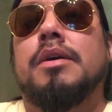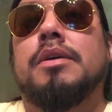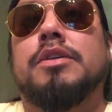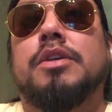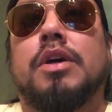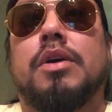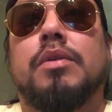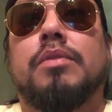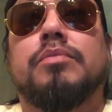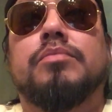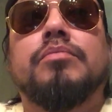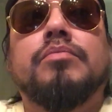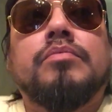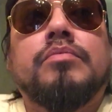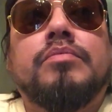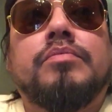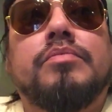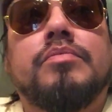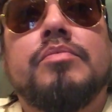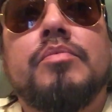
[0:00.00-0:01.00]
So
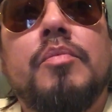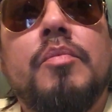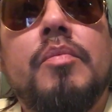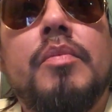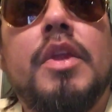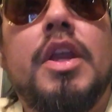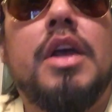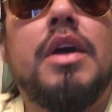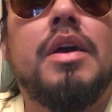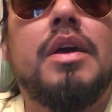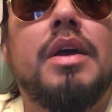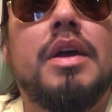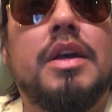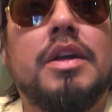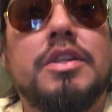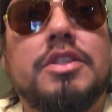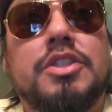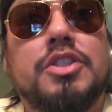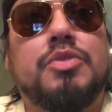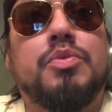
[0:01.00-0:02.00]

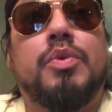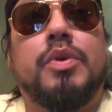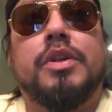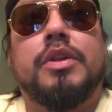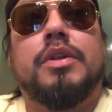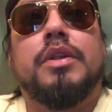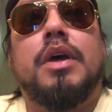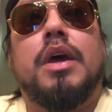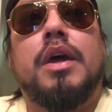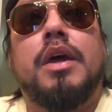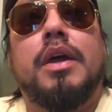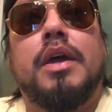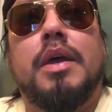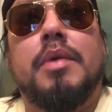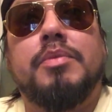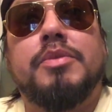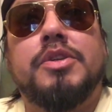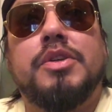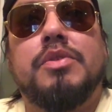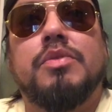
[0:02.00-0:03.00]
there's this one
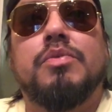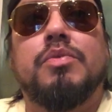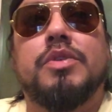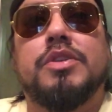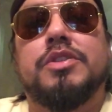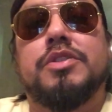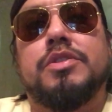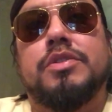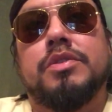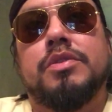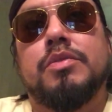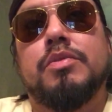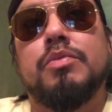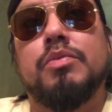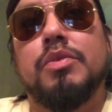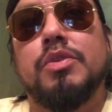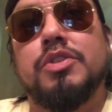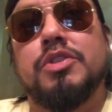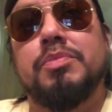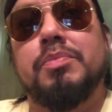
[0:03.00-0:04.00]
episode once
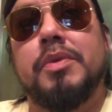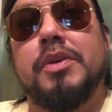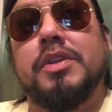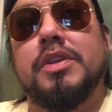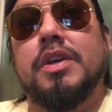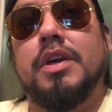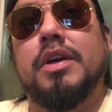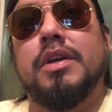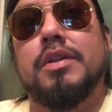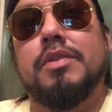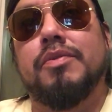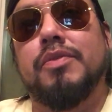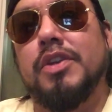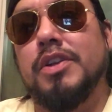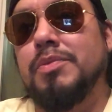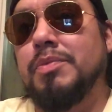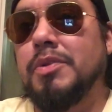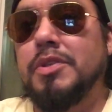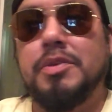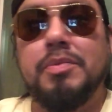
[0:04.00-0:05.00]
Will Smith got
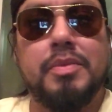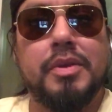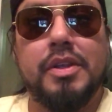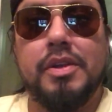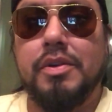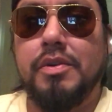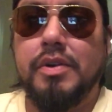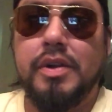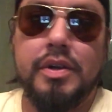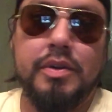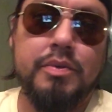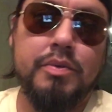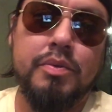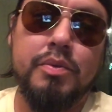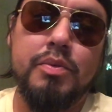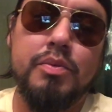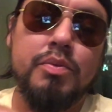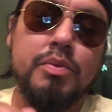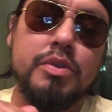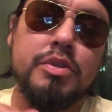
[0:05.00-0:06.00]
Fresh Prince of Bel-Air, right?
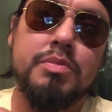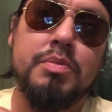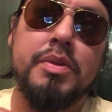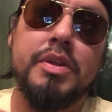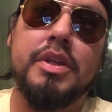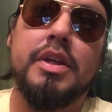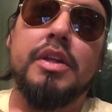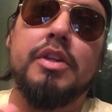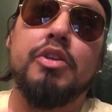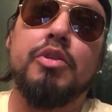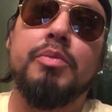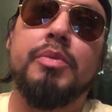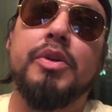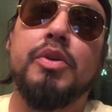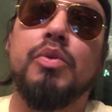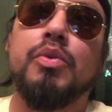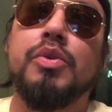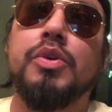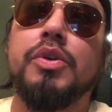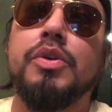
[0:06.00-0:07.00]
Will Smith got a little
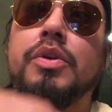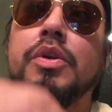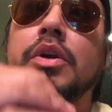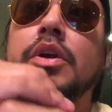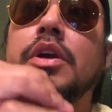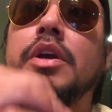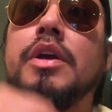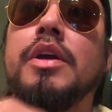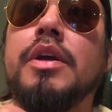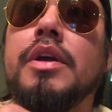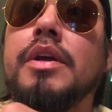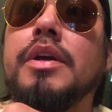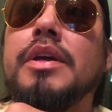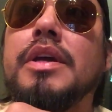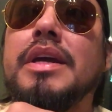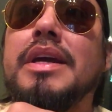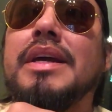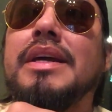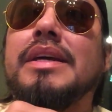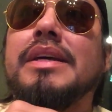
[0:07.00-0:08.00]
bit older.
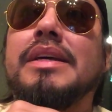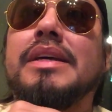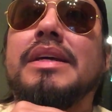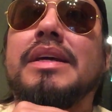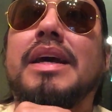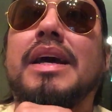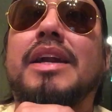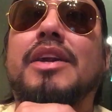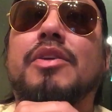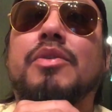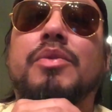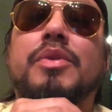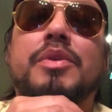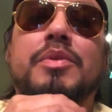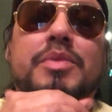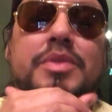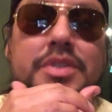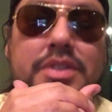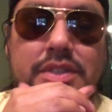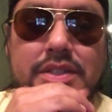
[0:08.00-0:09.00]
Yeah, I don't know what
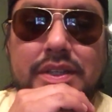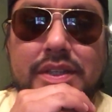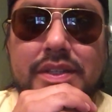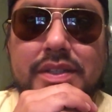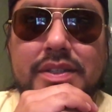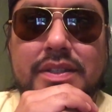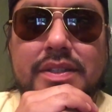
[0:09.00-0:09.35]
he was.